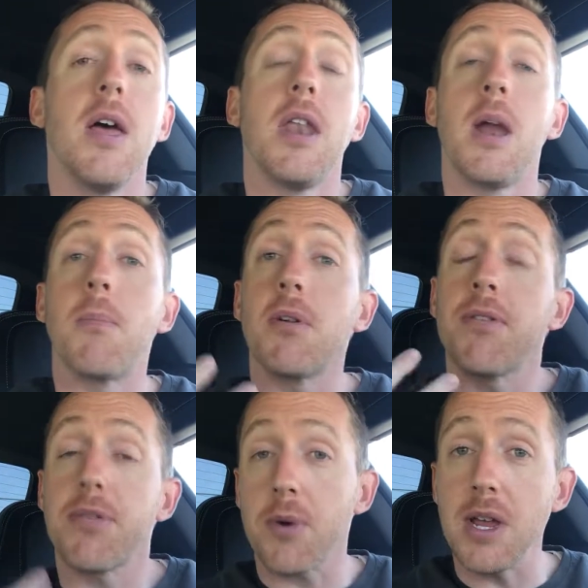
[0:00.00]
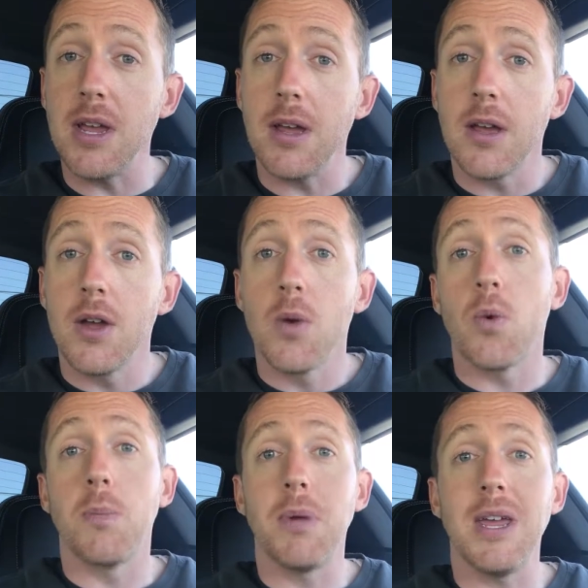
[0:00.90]
Number 3
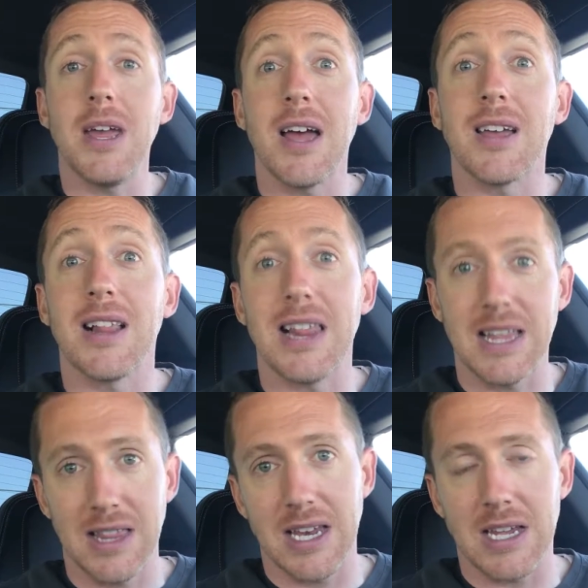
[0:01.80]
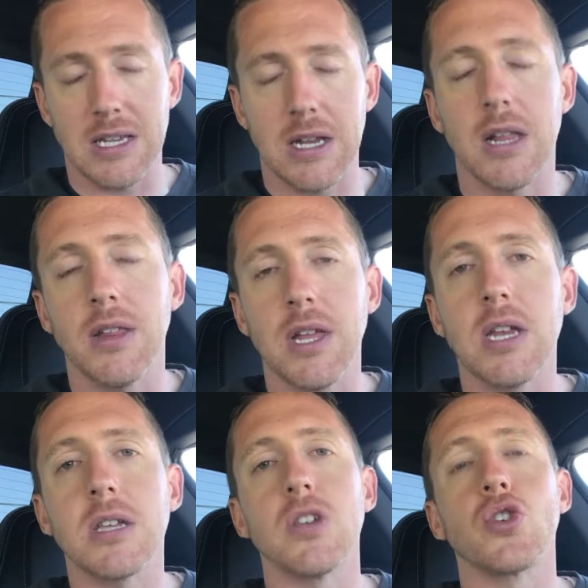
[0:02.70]
would be cleanliness.
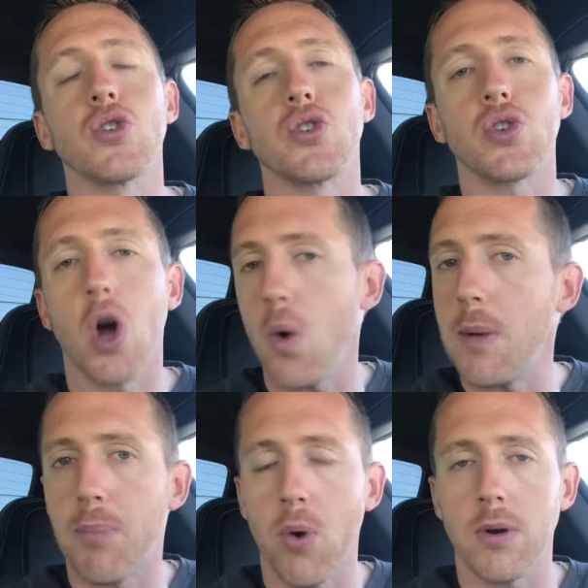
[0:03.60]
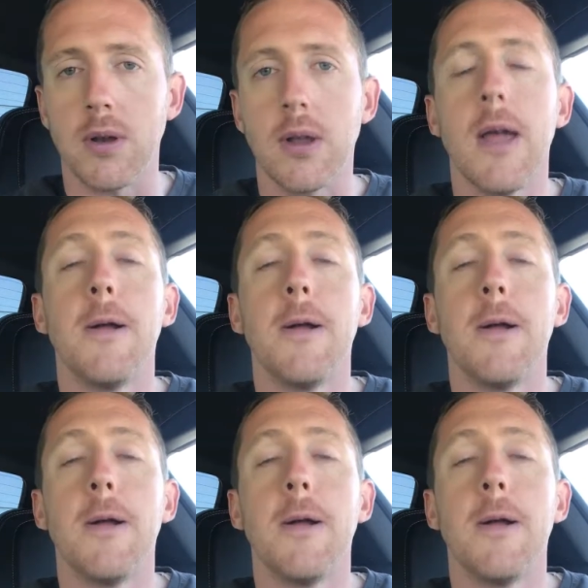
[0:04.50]
Cleanliness is so important.